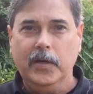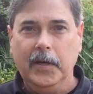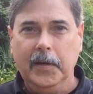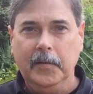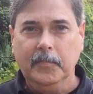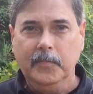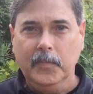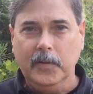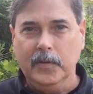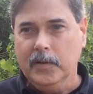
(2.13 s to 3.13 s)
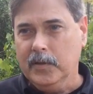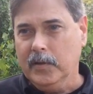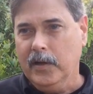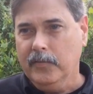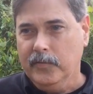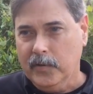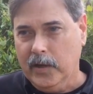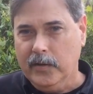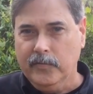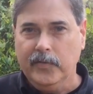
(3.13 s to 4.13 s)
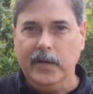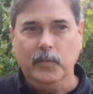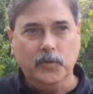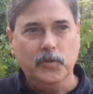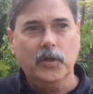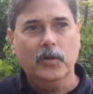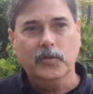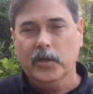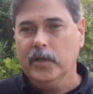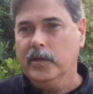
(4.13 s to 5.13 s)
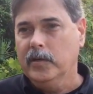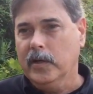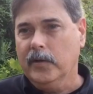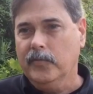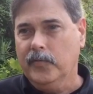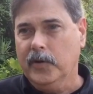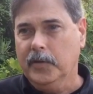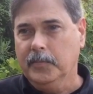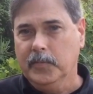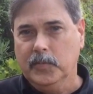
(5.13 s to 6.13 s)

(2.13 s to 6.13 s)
Um, a lot of a lot of animals, as Carl said, and a lot of uh,